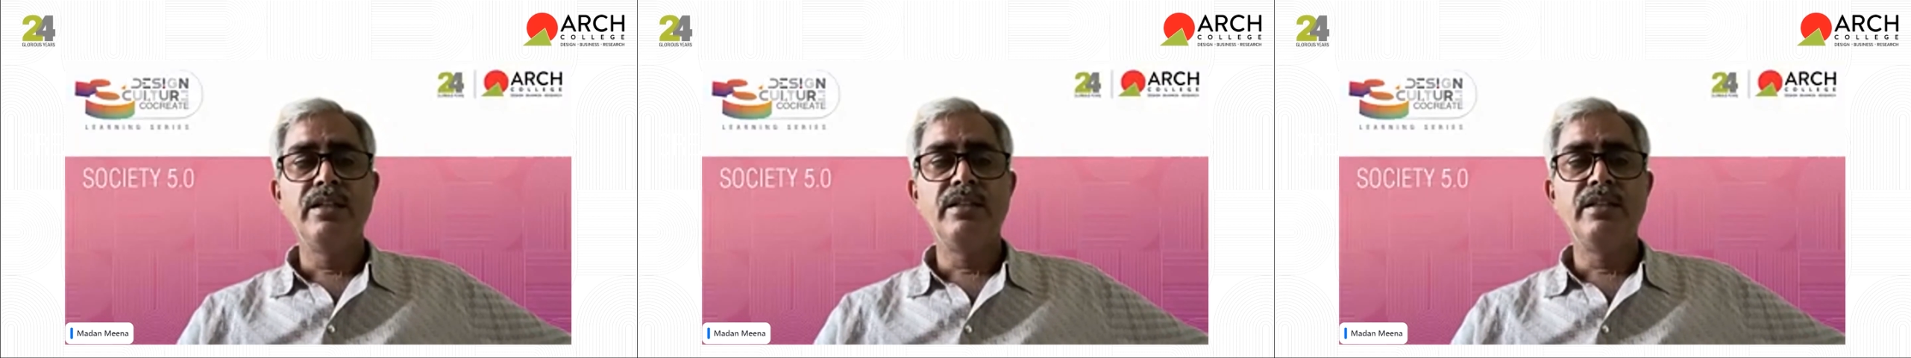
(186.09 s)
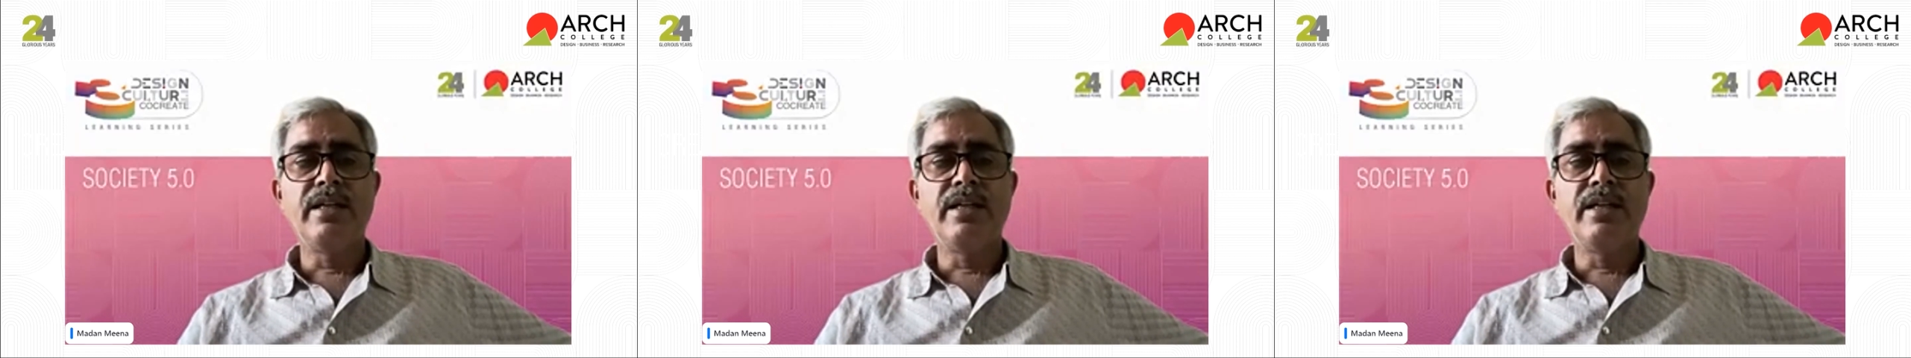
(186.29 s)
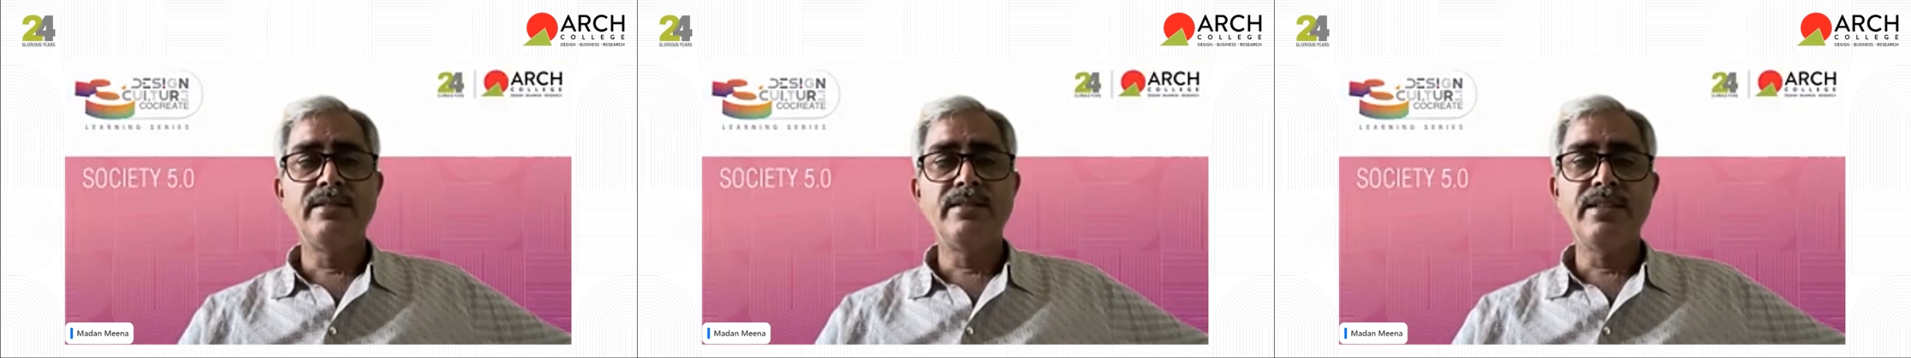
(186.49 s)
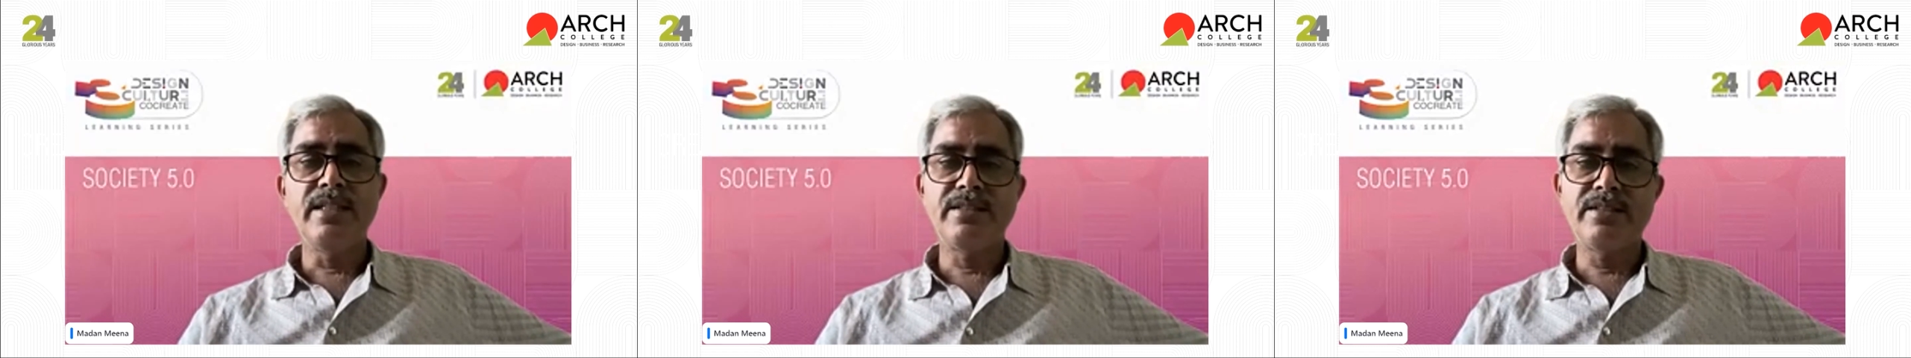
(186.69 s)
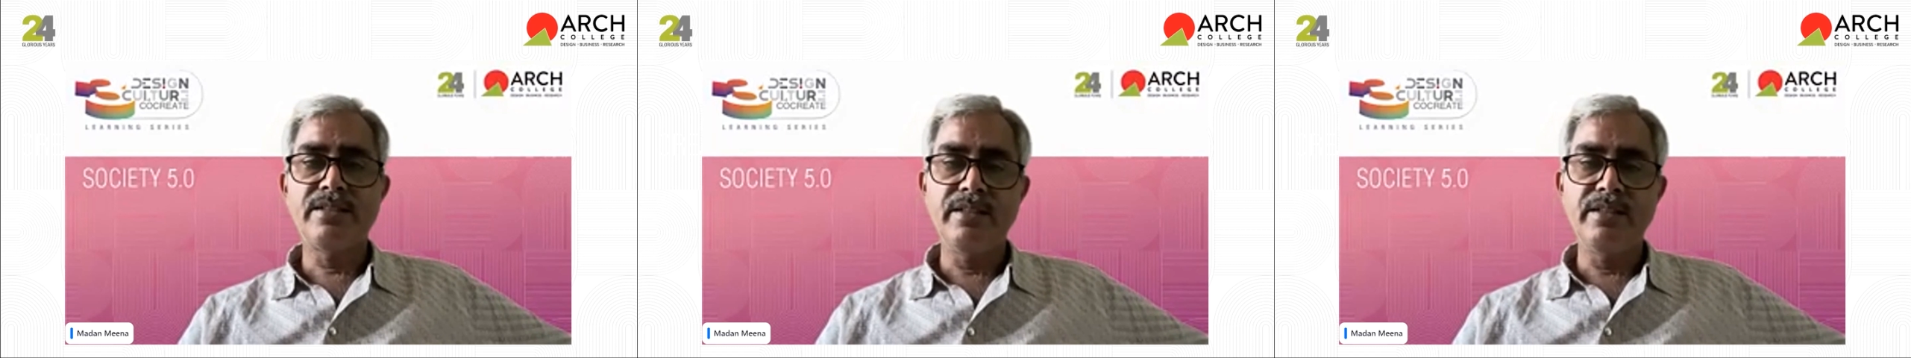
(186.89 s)
that has
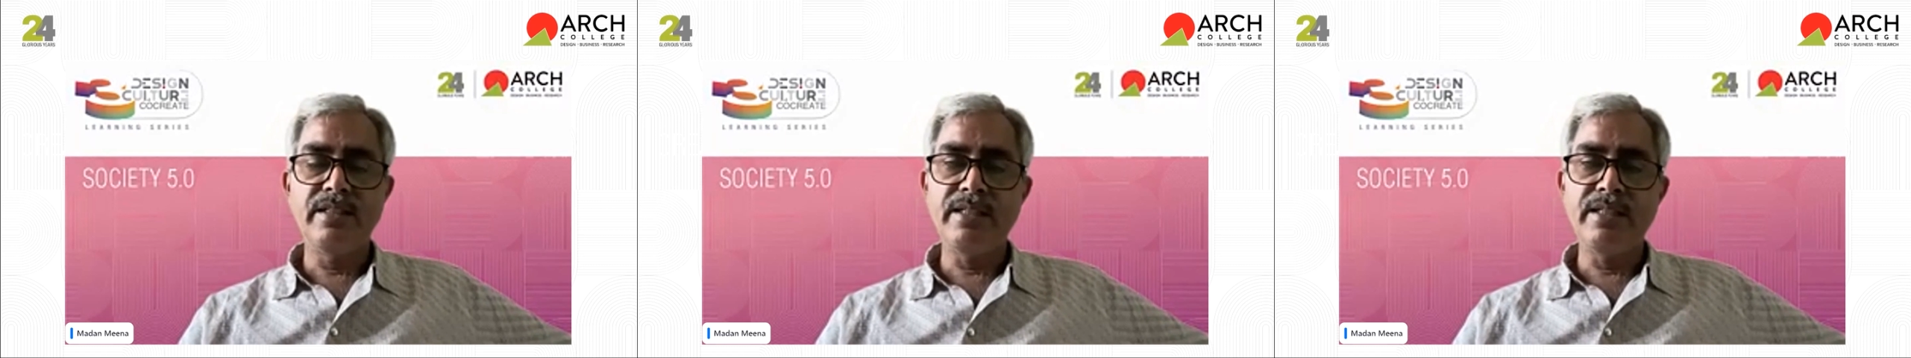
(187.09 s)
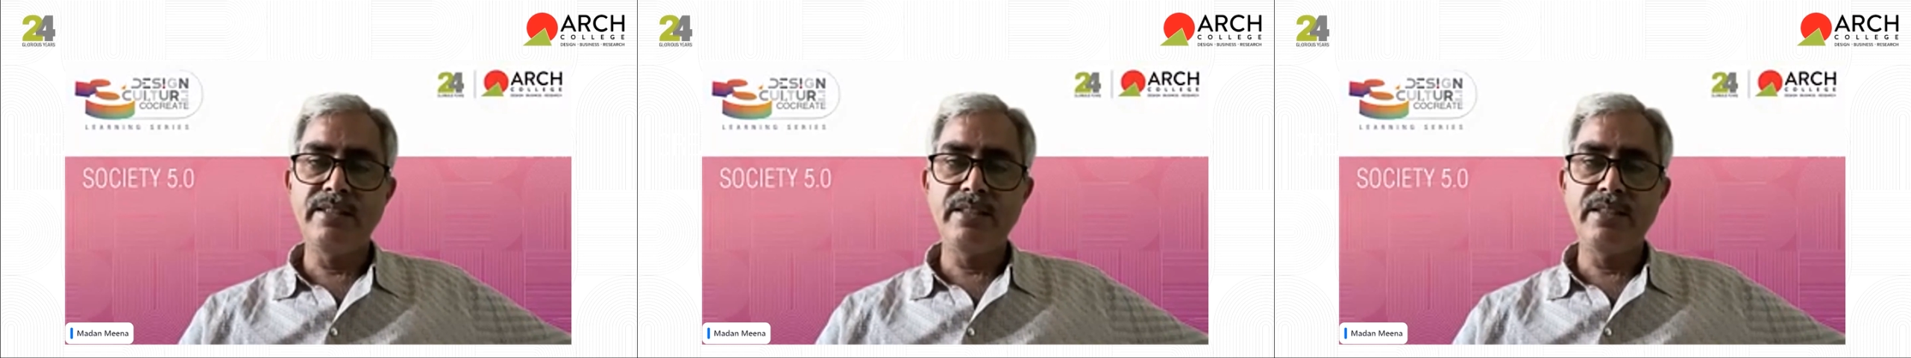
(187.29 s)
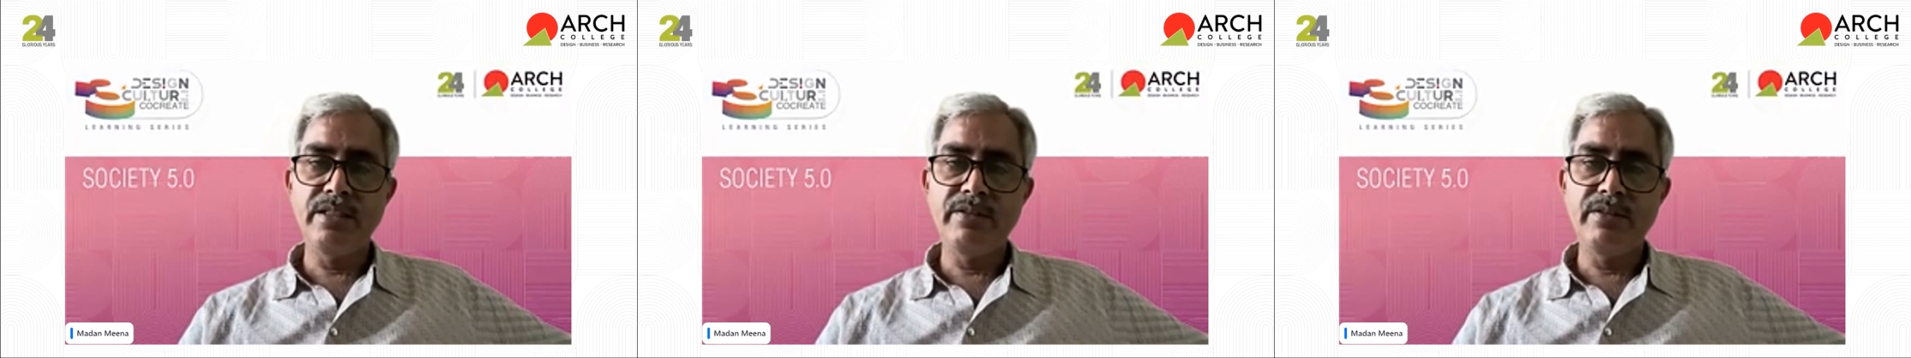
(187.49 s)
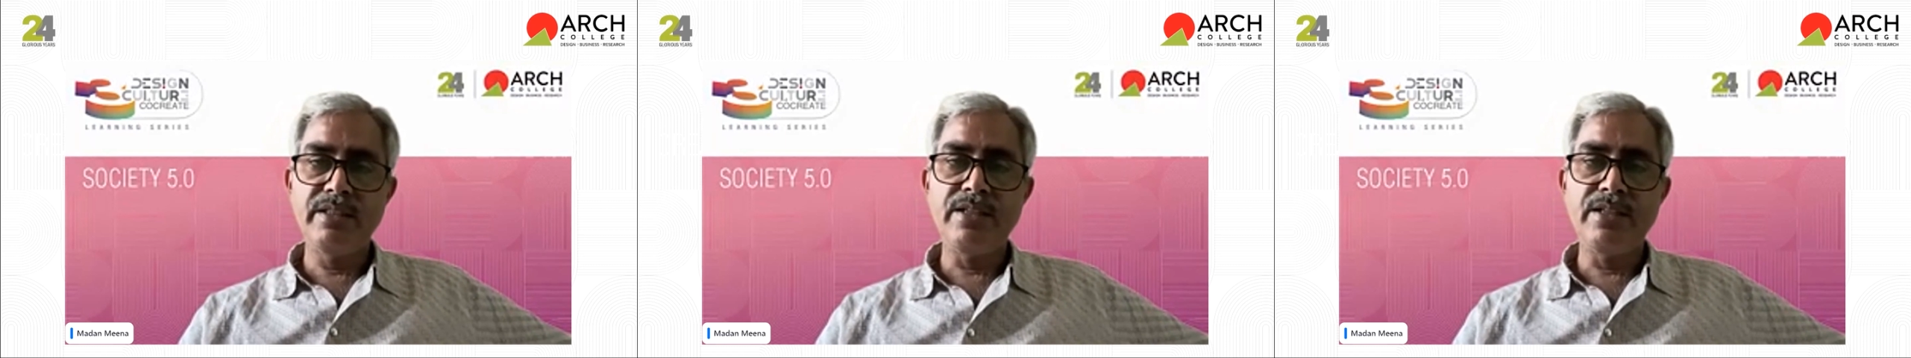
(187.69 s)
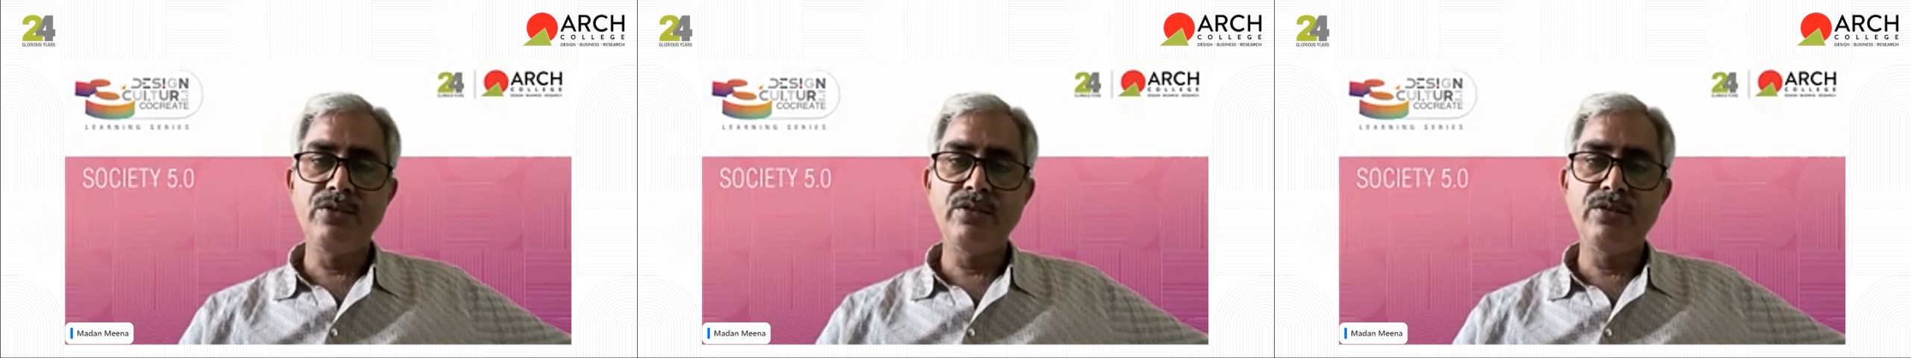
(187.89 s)
sust- that has given
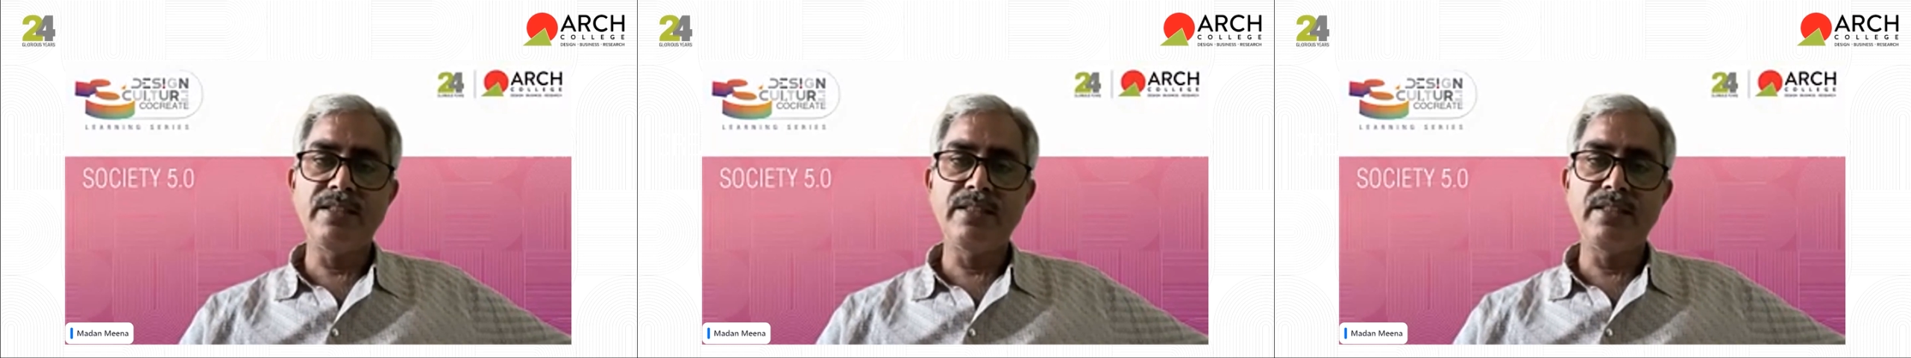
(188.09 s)
rise to